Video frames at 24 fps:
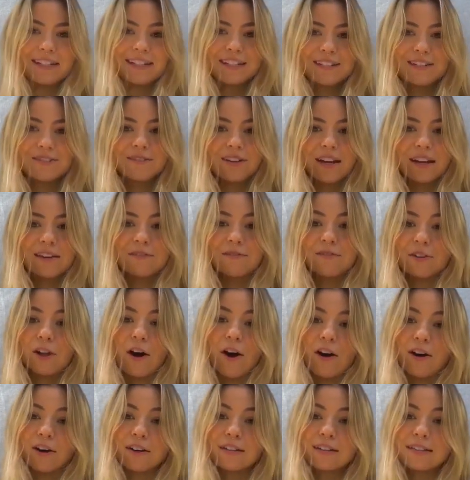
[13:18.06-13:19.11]
to do like
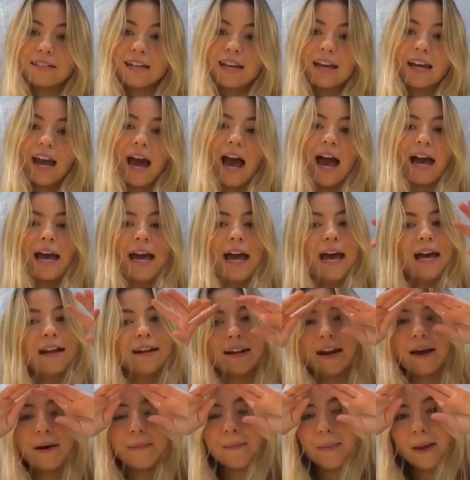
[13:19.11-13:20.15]
vlogs
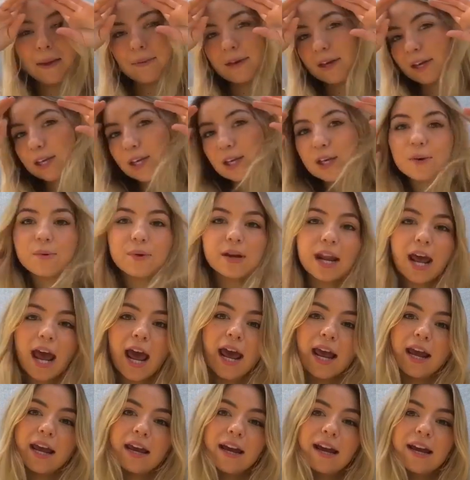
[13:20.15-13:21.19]
and maybe a
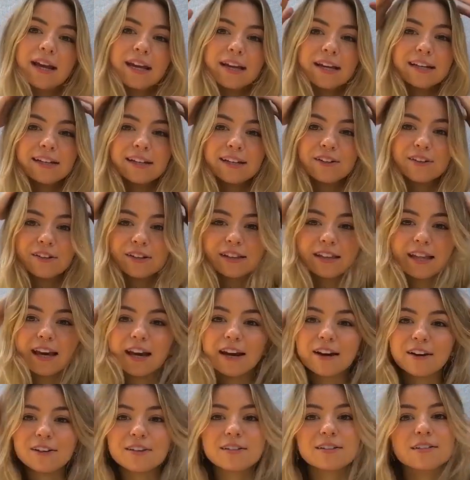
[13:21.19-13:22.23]
Q&A here and
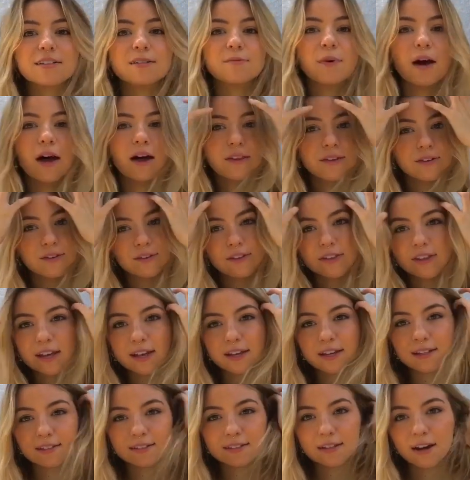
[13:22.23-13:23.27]
there, some other
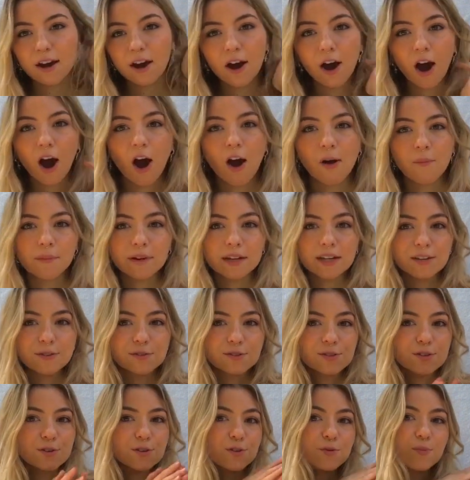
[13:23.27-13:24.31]
things on my
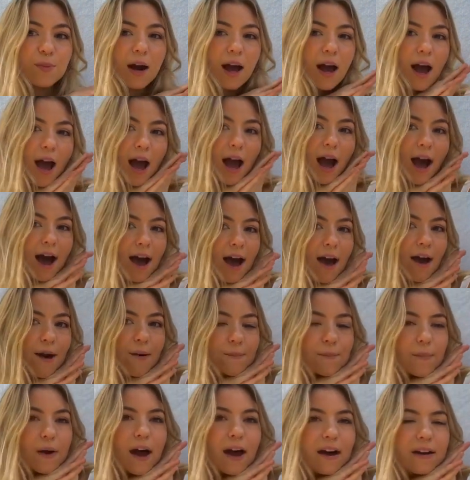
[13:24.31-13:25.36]
YouTube.
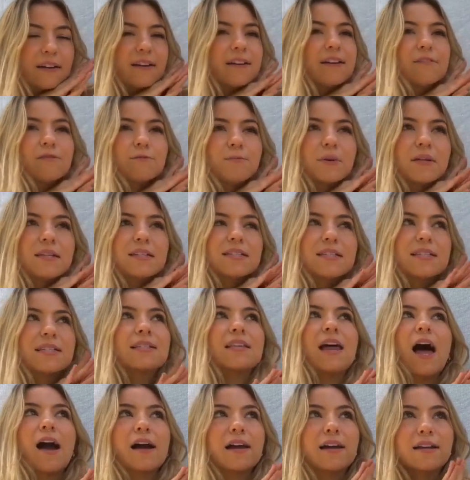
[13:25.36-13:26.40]
I have been
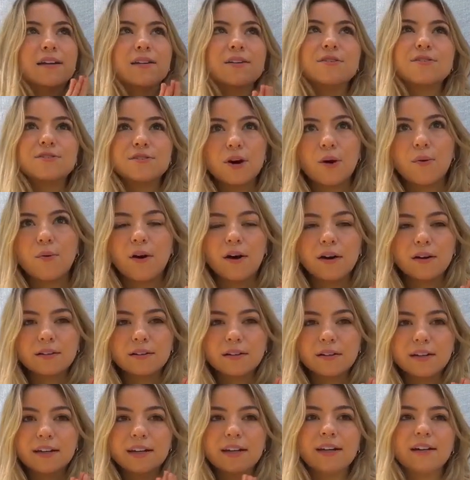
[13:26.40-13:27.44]
slacking so hard
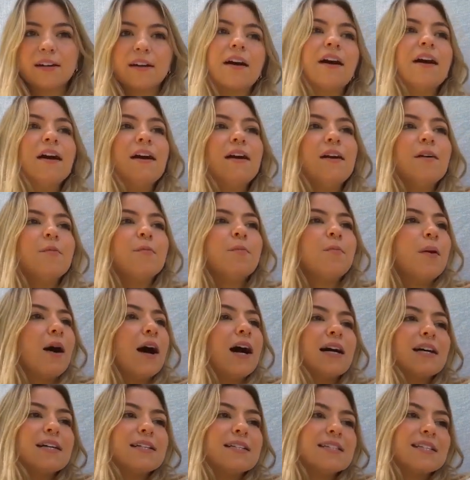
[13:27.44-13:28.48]
on here,
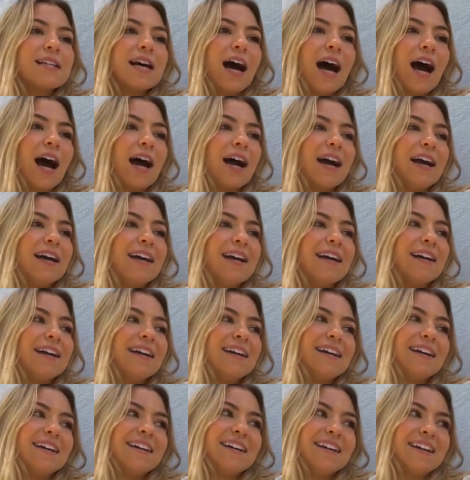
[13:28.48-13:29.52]
but
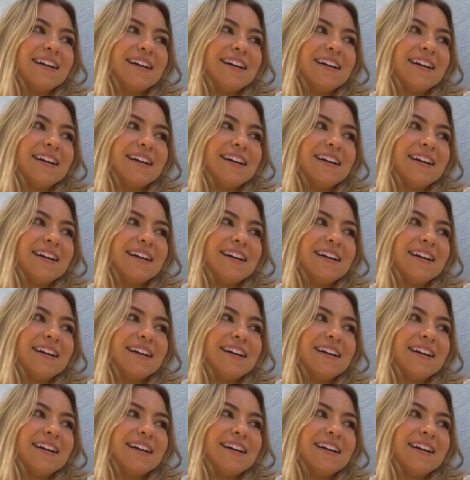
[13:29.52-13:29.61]
I